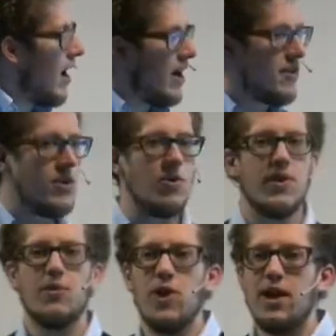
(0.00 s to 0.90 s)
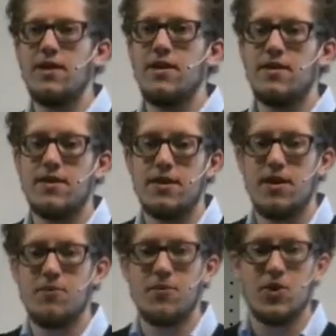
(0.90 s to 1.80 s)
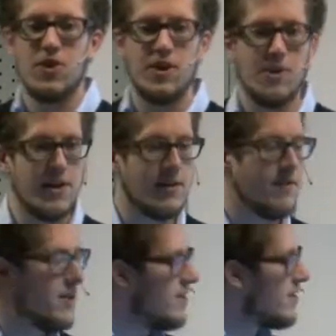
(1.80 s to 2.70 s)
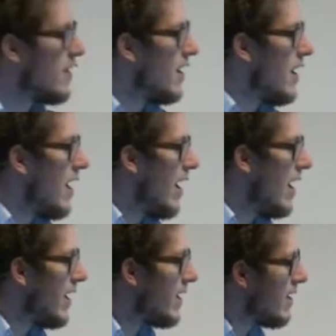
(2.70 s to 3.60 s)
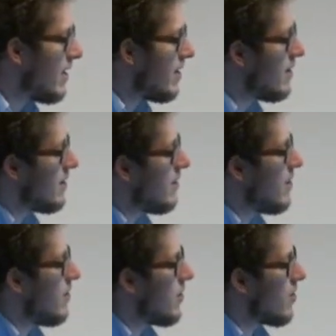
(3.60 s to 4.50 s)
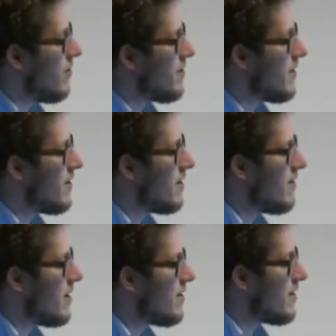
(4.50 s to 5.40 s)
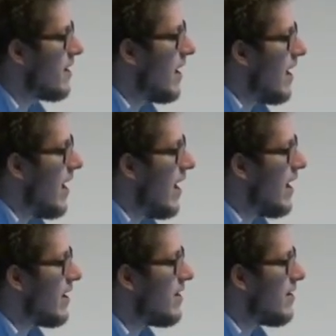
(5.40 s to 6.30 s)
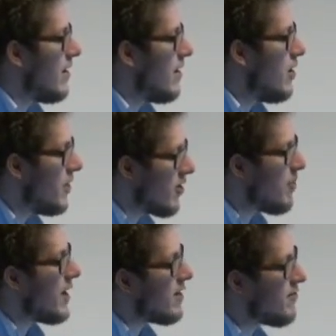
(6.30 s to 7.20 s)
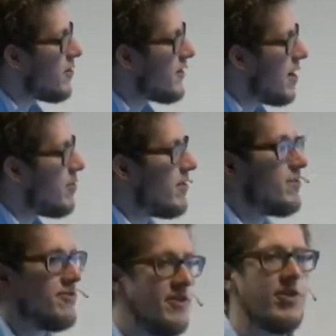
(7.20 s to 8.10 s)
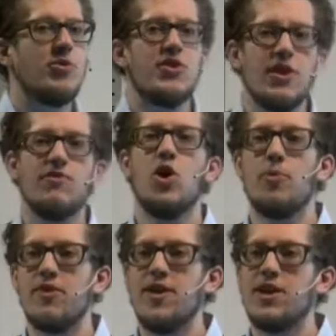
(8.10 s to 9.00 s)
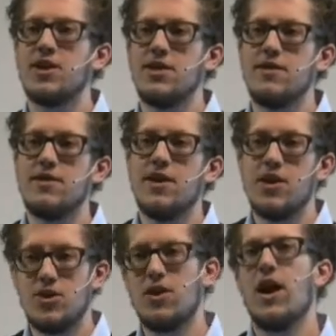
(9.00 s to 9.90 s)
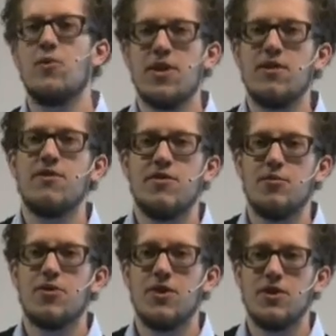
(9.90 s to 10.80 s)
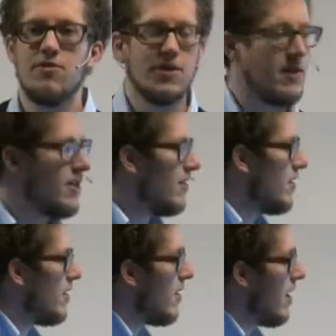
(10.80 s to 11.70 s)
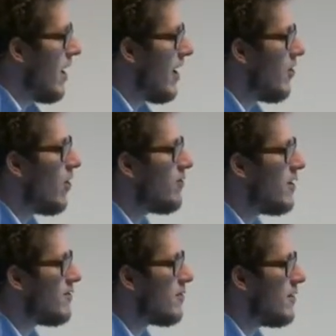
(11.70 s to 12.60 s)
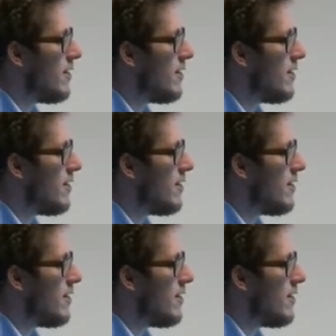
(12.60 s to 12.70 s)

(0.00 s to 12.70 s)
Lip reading: I told you that we had these credible intervals or confidence intervals, and you would expect that, for example, 50% of your observations should lie within the 50% confidence interval, and all of your